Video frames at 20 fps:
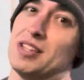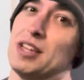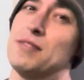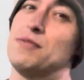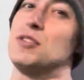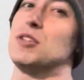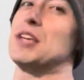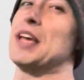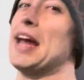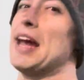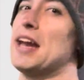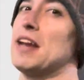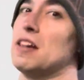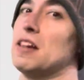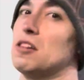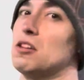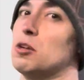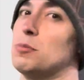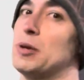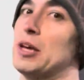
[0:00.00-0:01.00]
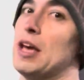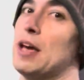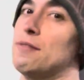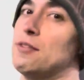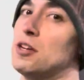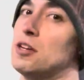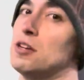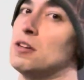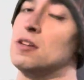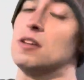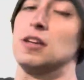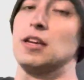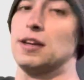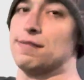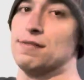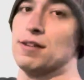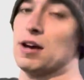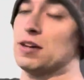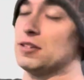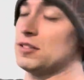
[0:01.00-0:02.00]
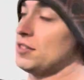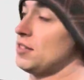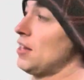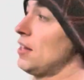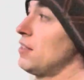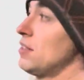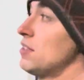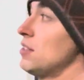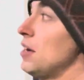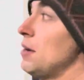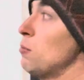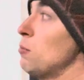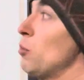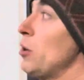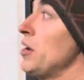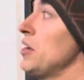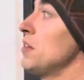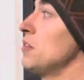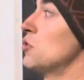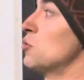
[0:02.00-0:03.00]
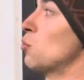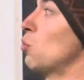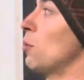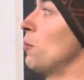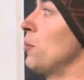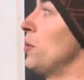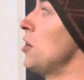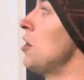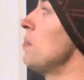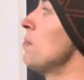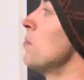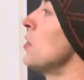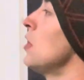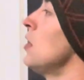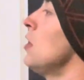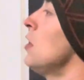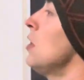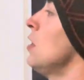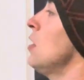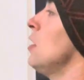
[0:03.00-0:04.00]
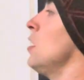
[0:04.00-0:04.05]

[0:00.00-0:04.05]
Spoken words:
If you can, a little bit heavier. If not, just stay at the same weight, just warming up.